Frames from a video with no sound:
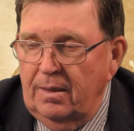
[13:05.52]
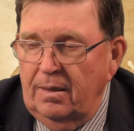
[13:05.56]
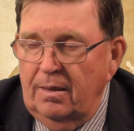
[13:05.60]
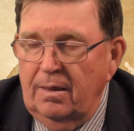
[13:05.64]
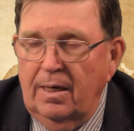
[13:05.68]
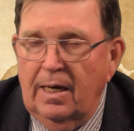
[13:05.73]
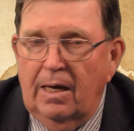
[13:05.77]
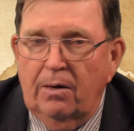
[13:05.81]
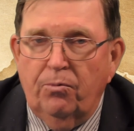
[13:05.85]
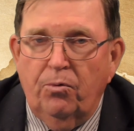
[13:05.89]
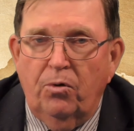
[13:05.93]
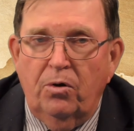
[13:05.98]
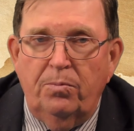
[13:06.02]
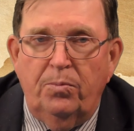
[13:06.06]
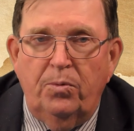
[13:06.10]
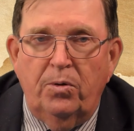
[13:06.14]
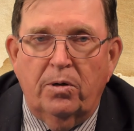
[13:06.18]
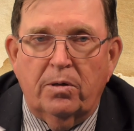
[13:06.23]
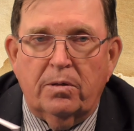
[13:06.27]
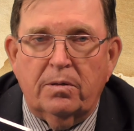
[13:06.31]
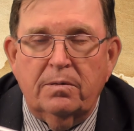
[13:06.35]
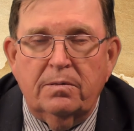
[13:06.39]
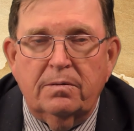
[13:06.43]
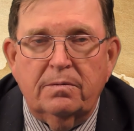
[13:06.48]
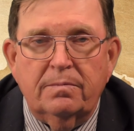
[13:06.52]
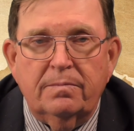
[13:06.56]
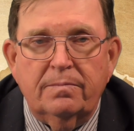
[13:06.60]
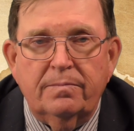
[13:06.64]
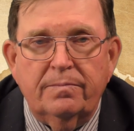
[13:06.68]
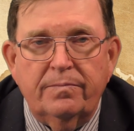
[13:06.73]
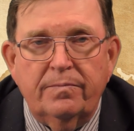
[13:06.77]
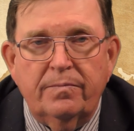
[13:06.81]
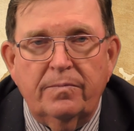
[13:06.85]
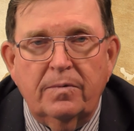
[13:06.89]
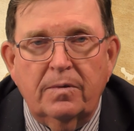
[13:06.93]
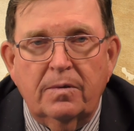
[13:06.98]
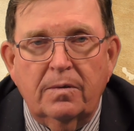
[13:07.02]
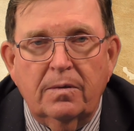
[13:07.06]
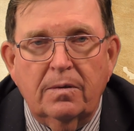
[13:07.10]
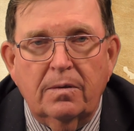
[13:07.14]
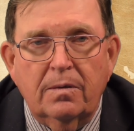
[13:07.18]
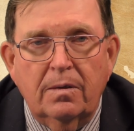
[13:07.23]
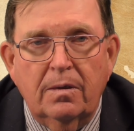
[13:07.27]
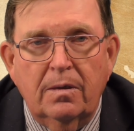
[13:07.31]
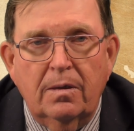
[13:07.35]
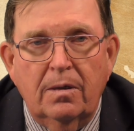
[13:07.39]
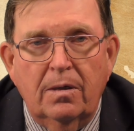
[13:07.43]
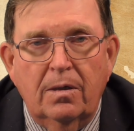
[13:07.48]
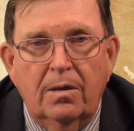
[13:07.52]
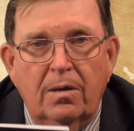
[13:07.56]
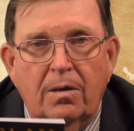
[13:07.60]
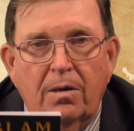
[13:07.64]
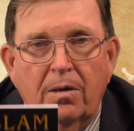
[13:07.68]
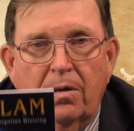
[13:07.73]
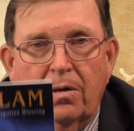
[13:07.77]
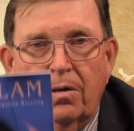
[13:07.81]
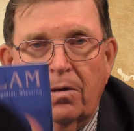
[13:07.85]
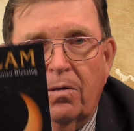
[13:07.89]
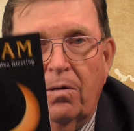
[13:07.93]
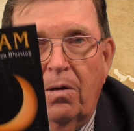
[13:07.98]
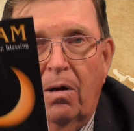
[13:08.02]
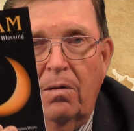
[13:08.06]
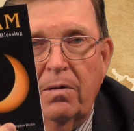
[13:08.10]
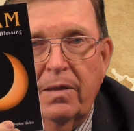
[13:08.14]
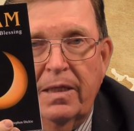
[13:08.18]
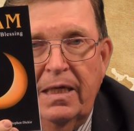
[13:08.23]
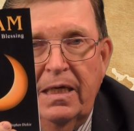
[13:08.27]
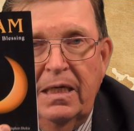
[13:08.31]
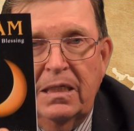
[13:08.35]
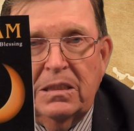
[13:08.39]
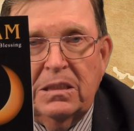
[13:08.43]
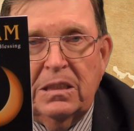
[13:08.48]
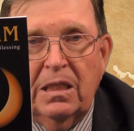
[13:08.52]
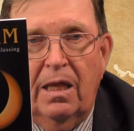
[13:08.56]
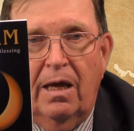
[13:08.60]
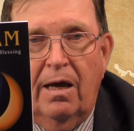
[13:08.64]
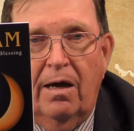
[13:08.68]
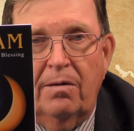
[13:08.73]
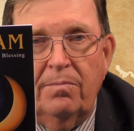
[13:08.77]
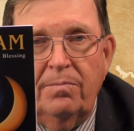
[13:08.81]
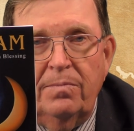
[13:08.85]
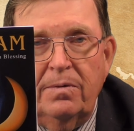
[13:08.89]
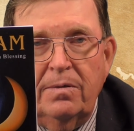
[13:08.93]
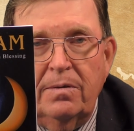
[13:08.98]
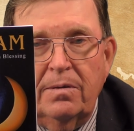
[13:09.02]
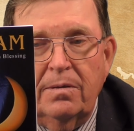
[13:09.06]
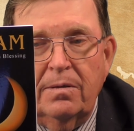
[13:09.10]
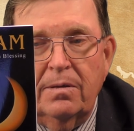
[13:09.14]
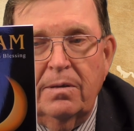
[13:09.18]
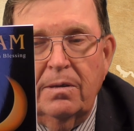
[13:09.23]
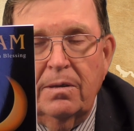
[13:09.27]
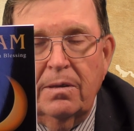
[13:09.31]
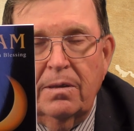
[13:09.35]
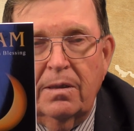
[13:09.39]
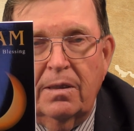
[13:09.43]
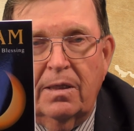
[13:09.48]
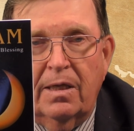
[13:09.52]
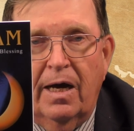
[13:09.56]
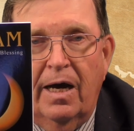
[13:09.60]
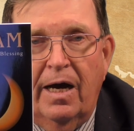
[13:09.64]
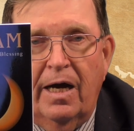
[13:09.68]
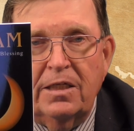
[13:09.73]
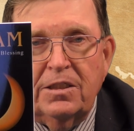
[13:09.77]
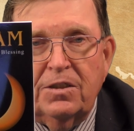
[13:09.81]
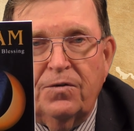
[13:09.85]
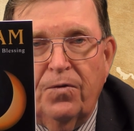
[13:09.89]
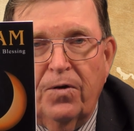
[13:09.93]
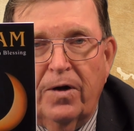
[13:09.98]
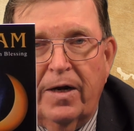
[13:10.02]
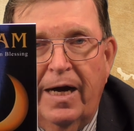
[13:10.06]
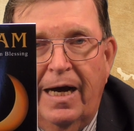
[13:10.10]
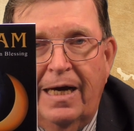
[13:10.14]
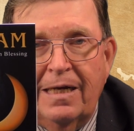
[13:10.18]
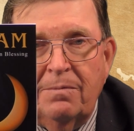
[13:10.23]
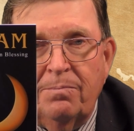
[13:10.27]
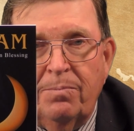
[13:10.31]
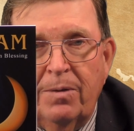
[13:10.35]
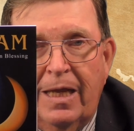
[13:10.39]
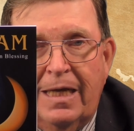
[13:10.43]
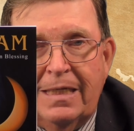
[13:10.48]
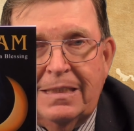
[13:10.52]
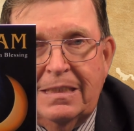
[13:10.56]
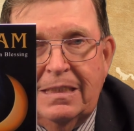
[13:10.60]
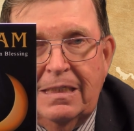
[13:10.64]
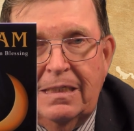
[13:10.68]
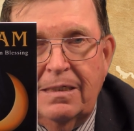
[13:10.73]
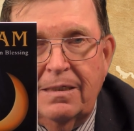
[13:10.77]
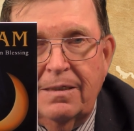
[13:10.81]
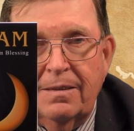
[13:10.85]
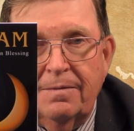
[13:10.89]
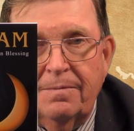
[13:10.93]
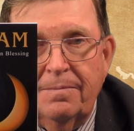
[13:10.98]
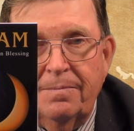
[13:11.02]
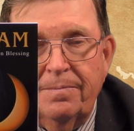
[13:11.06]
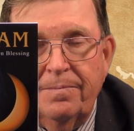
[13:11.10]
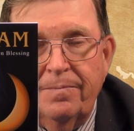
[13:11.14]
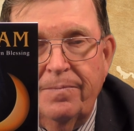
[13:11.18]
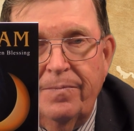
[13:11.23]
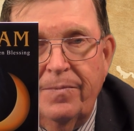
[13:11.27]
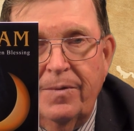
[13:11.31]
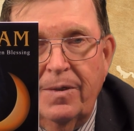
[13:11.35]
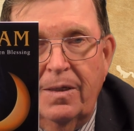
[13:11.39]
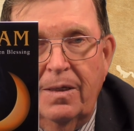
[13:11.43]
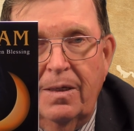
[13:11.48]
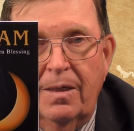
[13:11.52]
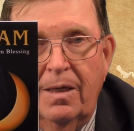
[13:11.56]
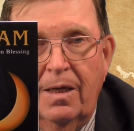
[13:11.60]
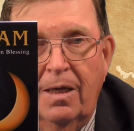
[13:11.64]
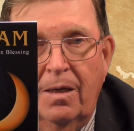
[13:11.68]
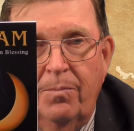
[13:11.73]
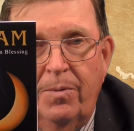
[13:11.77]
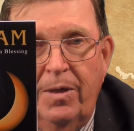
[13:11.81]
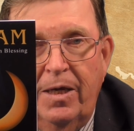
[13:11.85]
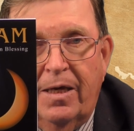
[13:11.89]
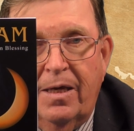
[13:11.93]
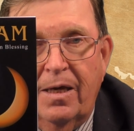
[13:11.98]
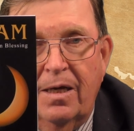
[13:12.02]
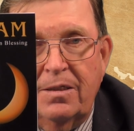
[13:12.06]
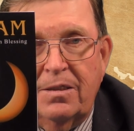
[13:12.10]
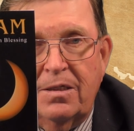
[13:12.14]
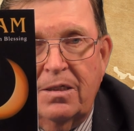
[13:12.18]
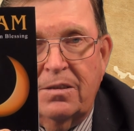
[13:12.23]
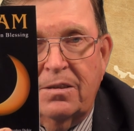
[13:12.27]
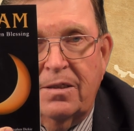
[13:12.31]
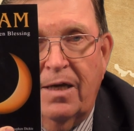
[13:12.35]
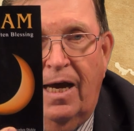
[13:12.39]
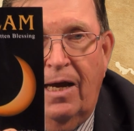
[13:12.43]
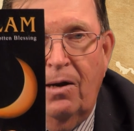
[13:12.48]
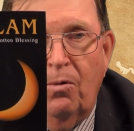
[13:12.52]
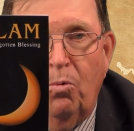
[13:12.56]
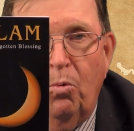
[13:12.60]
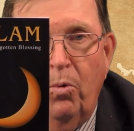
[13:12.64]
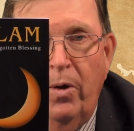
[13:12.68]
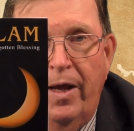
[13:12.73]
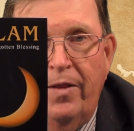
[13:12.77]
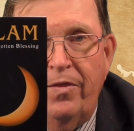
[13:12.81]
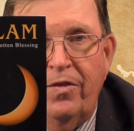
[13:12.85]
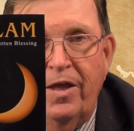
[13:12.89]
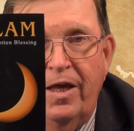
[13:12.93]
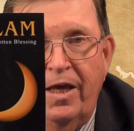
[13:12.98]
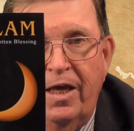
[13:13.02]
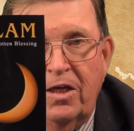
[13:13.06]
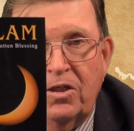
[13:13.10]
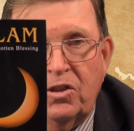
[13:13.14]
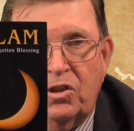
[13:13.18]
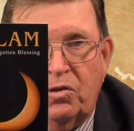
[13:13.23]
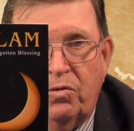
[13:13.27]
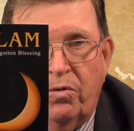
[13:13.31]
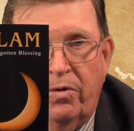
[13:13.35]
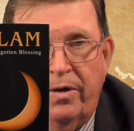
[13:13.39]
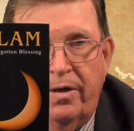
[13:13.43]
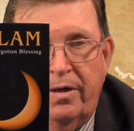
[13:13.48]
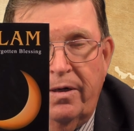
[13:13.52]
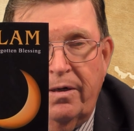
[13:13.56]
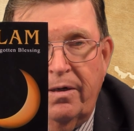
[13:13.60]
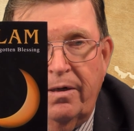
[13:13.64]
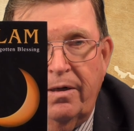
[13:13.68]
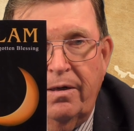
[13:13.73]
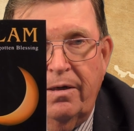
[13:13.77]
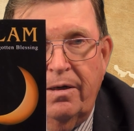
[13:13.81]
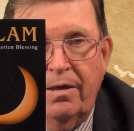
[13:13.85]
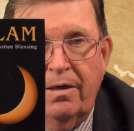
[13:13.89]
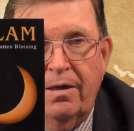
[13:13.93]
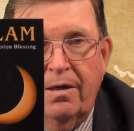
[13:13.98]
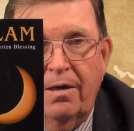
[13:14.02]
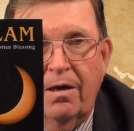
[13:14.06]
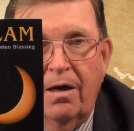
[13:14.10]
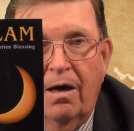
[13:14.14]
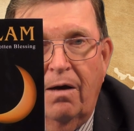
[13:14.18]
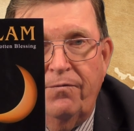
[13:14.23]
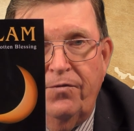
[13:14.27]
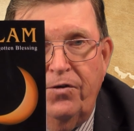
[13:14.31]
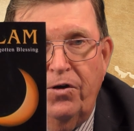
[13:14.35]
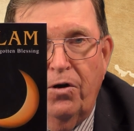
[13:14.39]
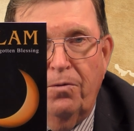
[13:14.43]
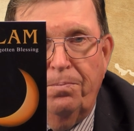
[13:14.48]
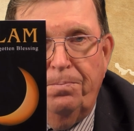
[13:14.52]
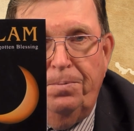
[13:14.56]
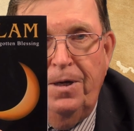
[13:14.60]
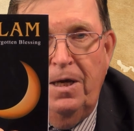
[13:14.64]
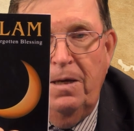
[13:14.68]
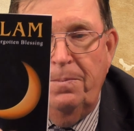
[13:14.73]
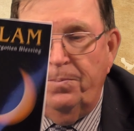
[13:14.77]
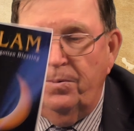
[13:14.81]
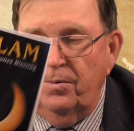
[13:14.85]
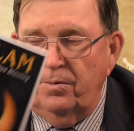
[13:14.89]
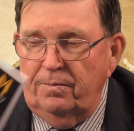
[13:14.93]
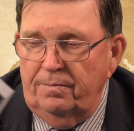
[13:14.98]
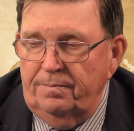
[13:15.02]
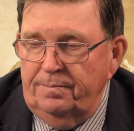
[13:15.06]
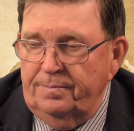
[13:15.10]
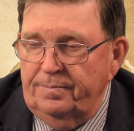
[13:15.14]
I wrote a book called Islam, God's Forgotten Blessing. Because as I read the history of your people,